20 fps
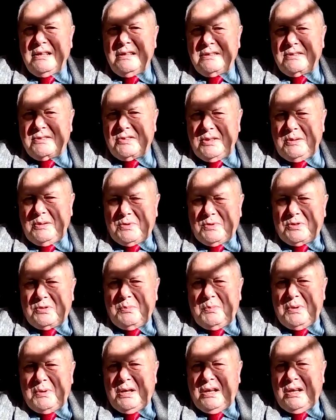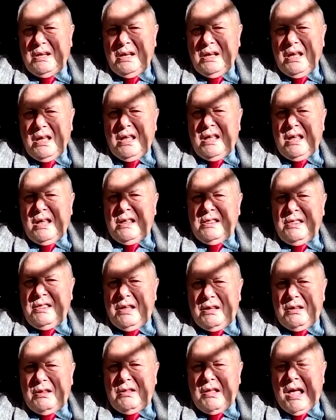Seems to me
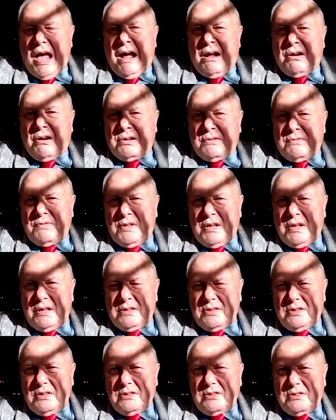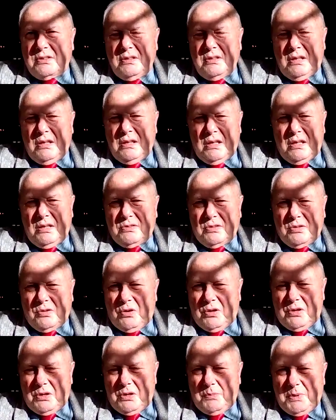that out of this is
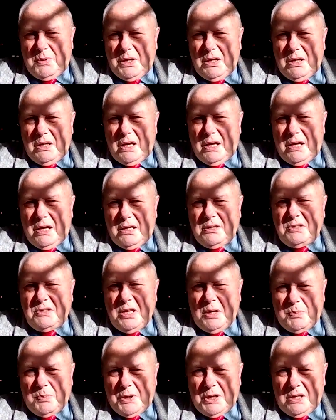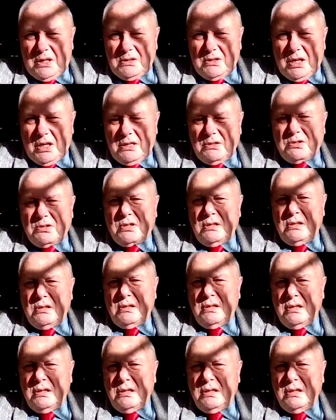going to be a deepening tension.